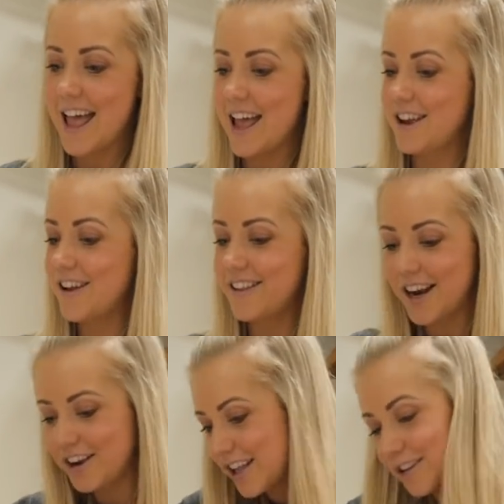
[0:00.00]
They
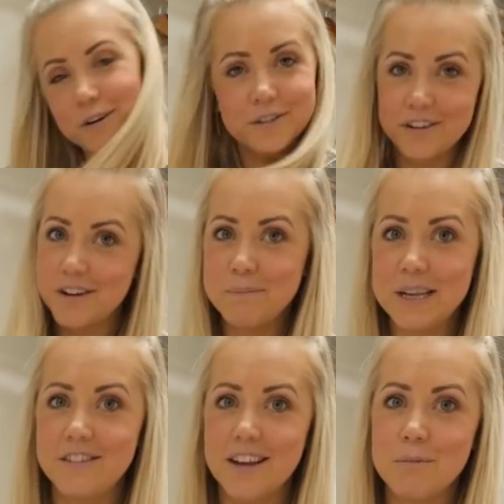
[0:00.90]
don't get lost in a
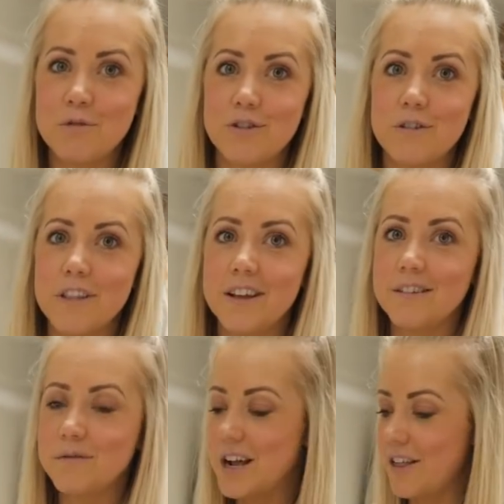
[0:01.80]
big deep drawer that
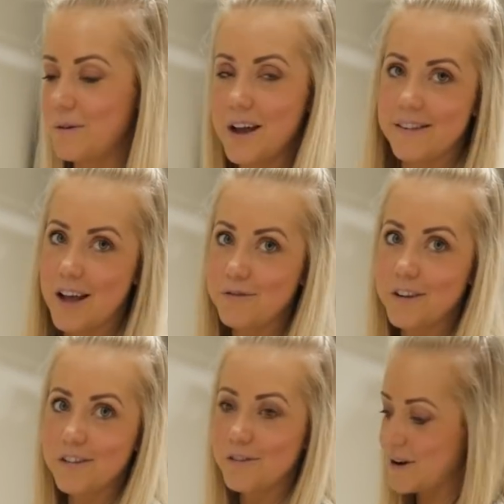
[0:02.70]
would otherwise have
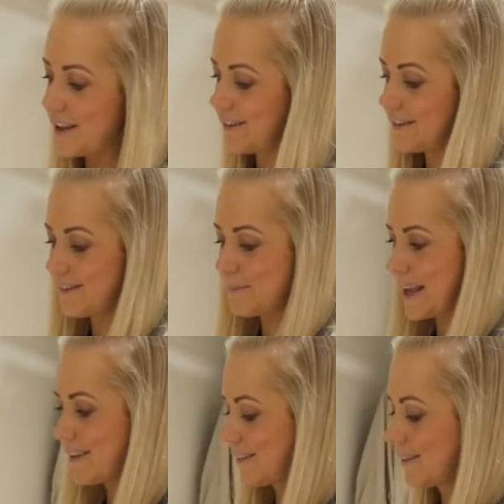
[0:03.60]
lots of wasted
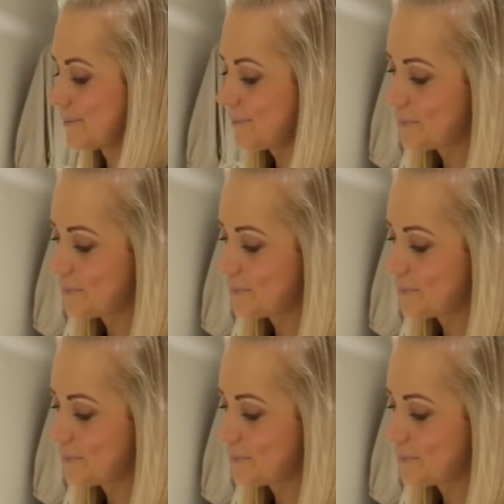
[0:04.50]
space.